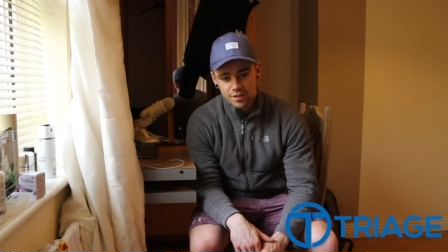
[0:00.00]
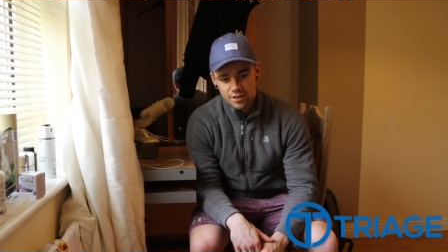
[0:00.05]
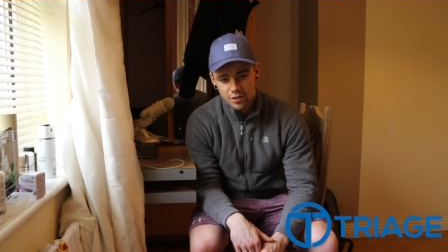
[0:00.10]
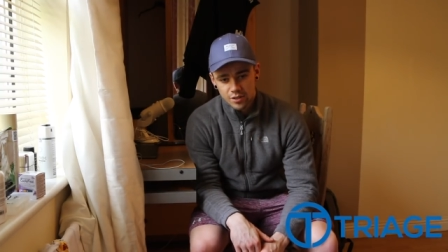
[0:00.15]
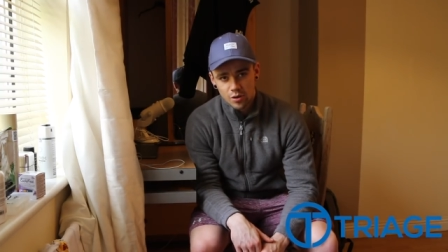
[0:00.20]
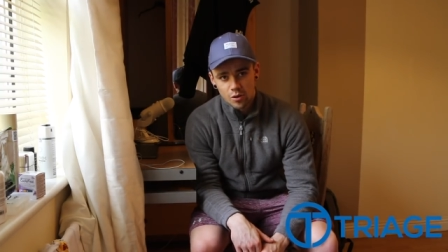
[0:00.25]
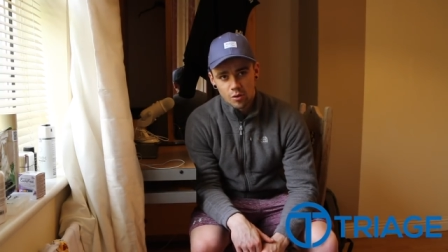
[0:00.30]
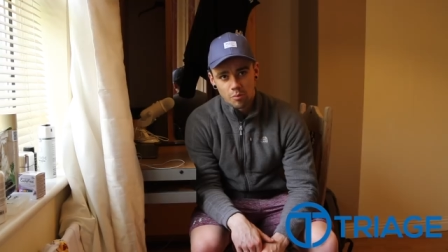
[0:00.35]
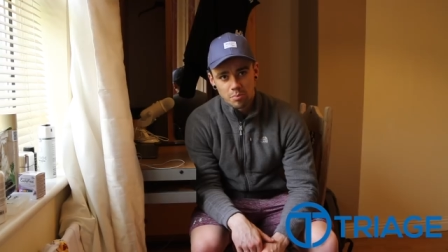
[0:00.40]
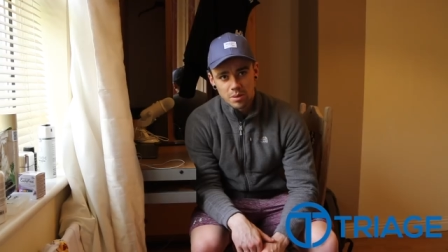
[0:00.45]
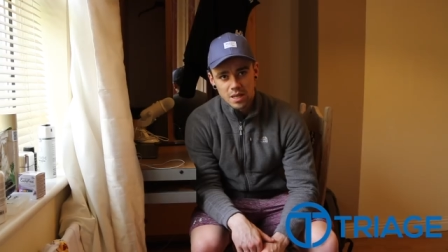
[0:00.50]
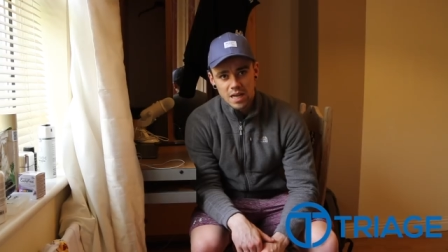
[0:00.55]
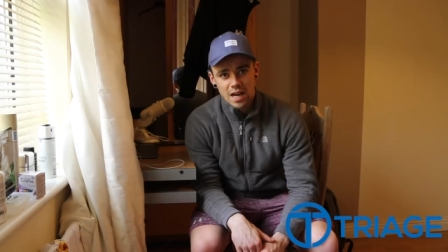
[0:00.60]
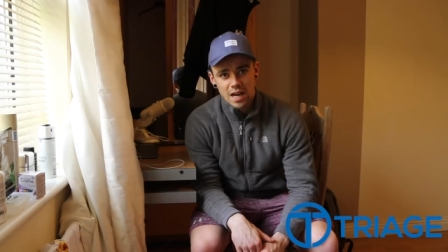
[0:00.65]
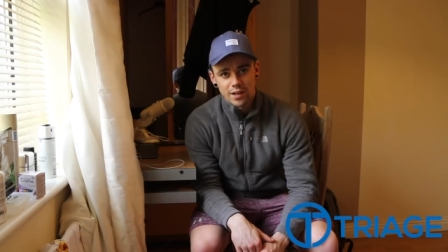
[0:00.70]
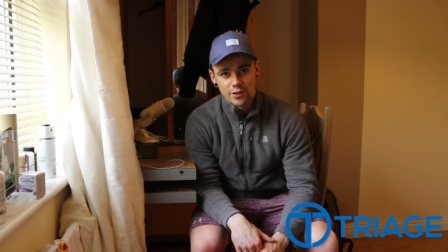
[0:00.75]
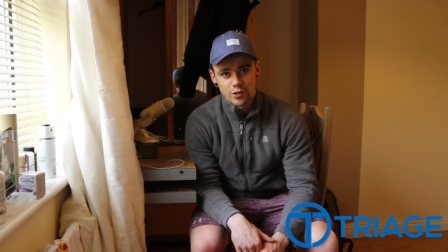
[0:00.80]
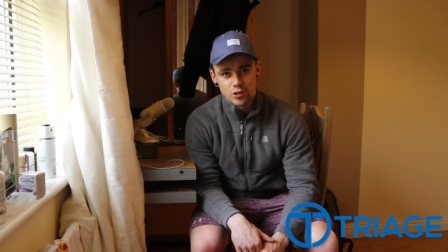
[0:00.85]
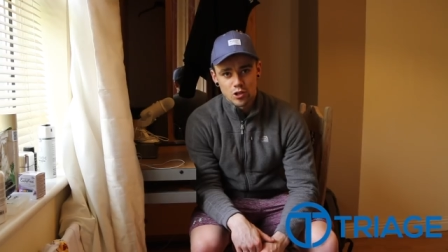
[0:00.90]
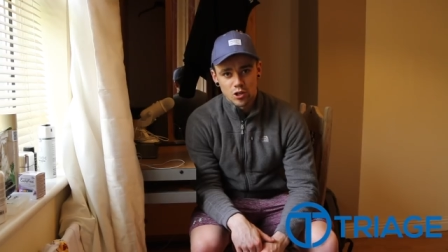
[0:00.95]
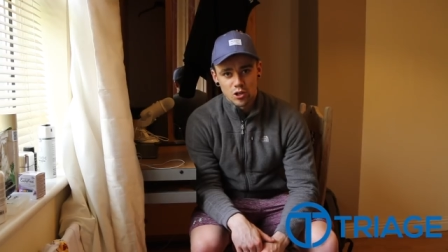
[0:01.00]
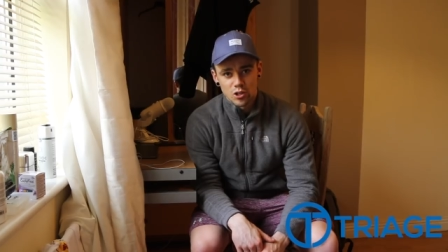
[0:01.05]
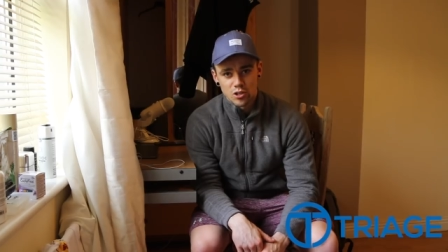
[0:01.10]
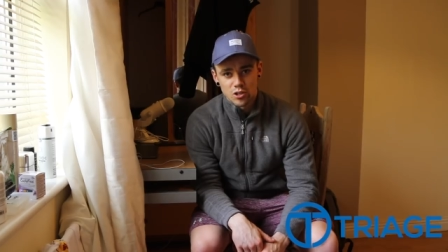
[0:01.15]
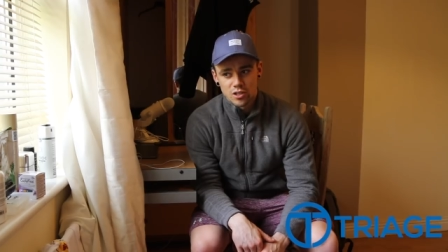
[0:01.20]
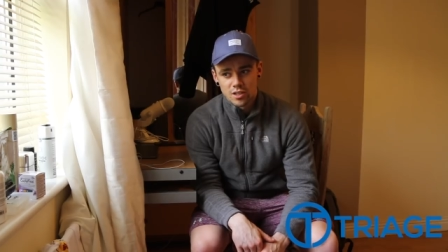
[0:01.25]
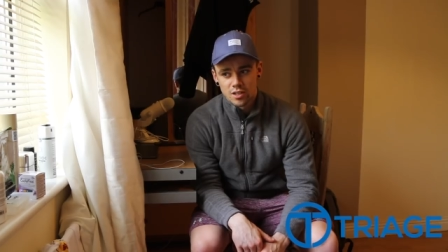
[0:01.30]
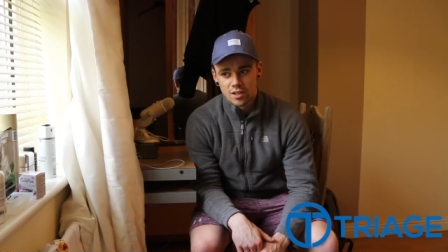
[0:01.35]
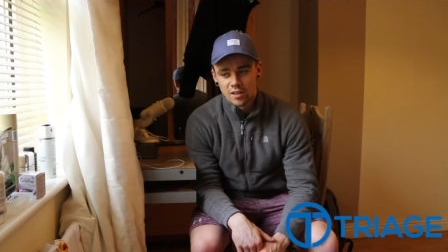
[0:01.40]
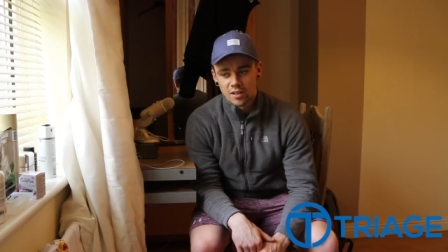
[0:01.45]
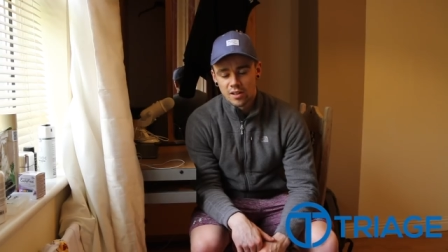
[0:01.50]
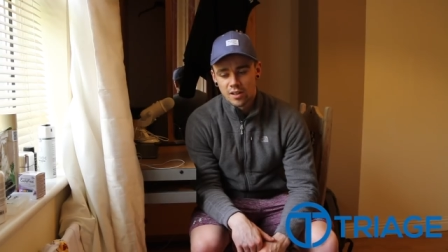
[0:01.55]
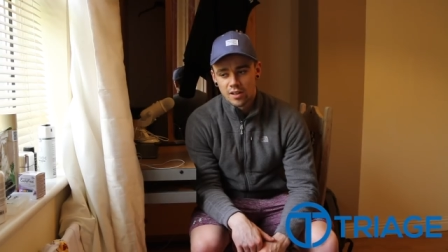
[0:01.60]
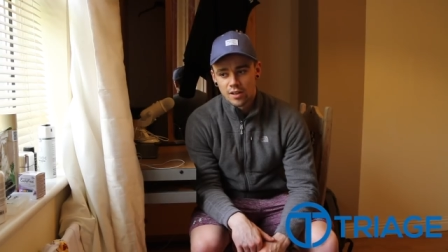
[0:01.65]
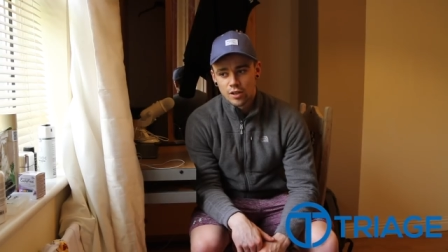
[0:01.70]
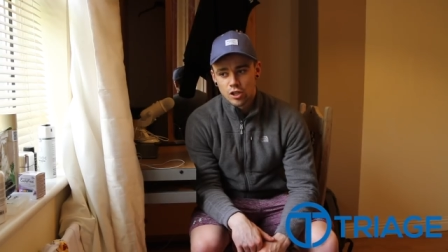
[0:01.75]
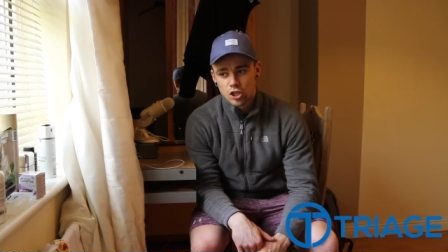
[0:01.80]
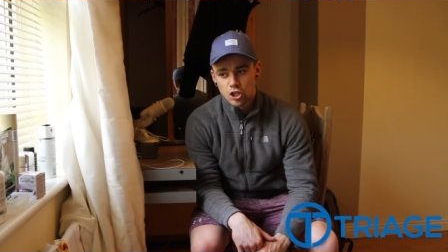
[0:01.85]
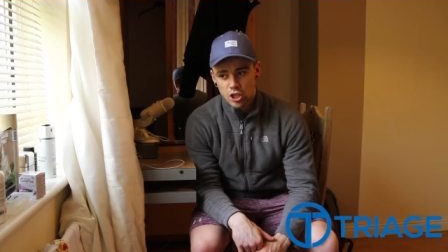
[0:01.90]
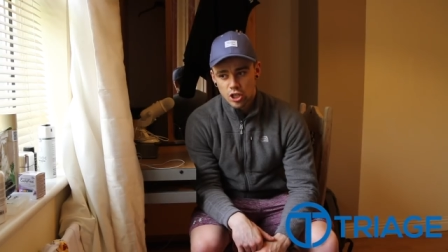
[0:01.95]
you know, beyond just
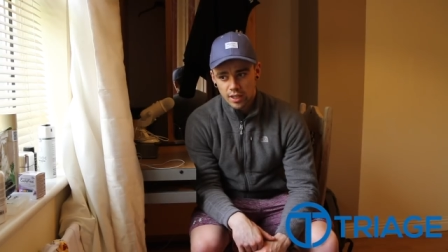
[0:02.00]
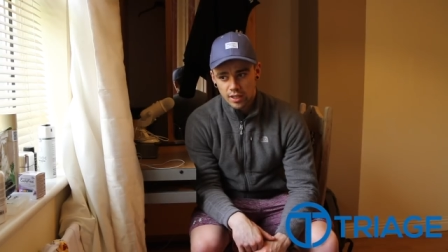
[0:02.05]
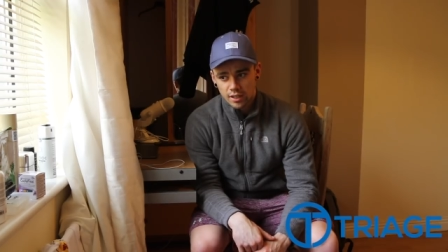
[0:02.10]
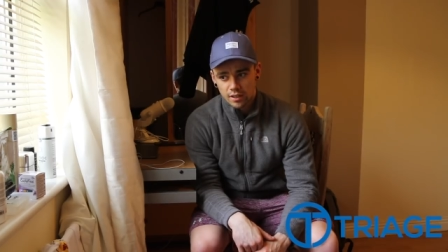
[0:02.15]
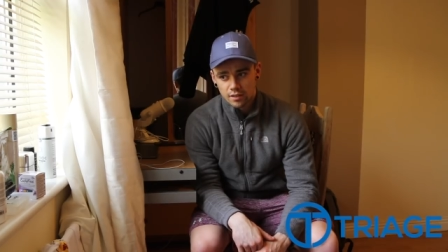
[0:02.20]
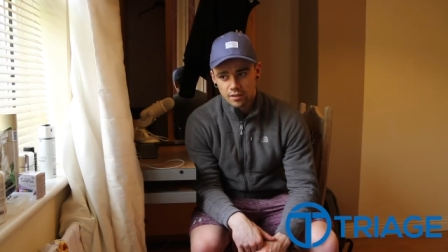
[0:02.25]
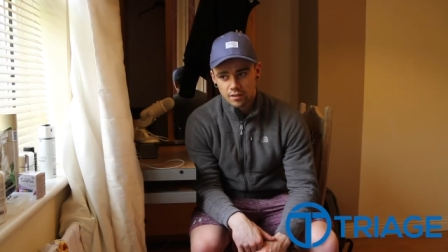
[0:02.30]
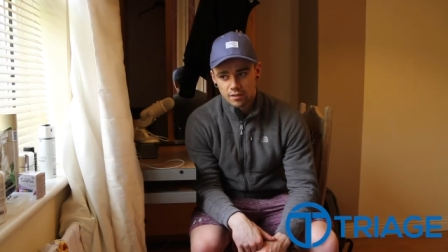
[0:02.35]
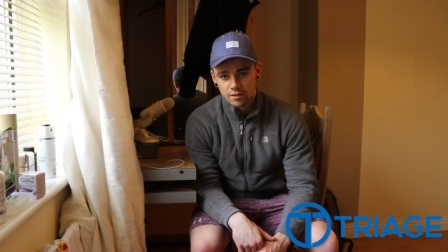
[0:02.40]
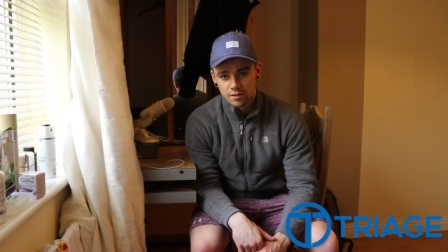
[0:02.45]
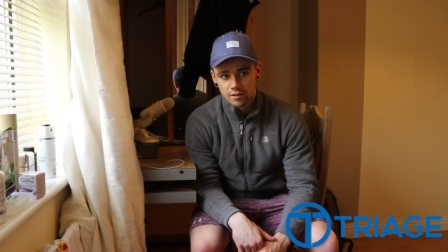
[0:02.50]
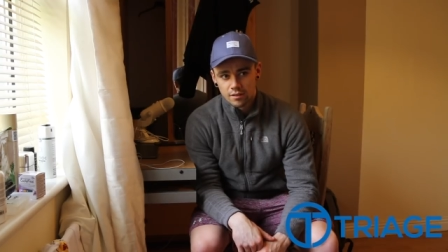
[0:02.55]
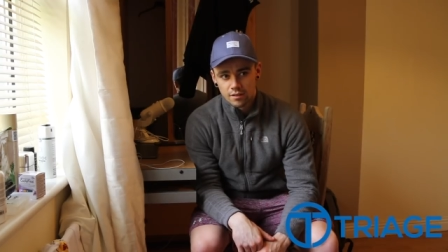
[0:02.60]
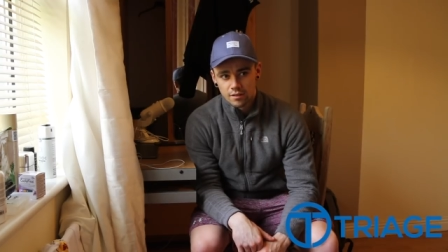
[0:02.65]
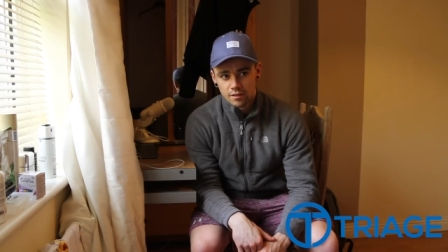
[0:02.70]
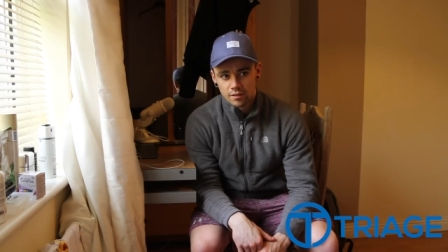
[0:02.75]
chicken,